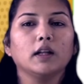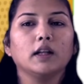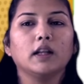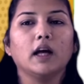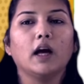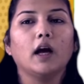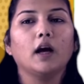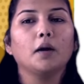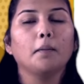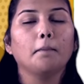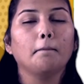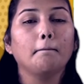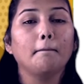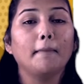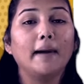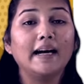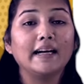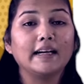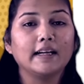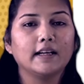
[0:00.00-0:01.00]
they
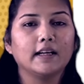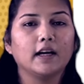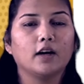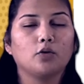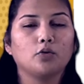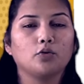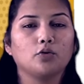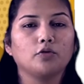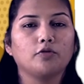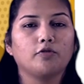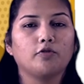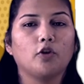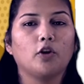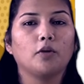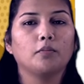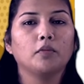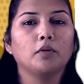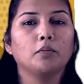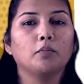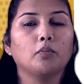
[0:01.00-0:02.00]
melt down to
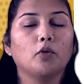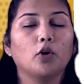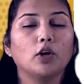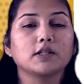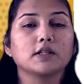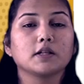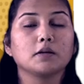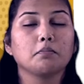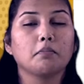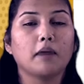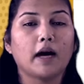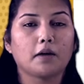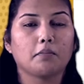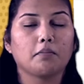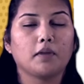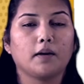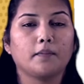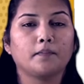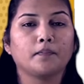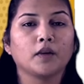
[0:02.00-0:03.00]
form molten
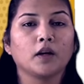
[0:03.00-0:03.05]
magma.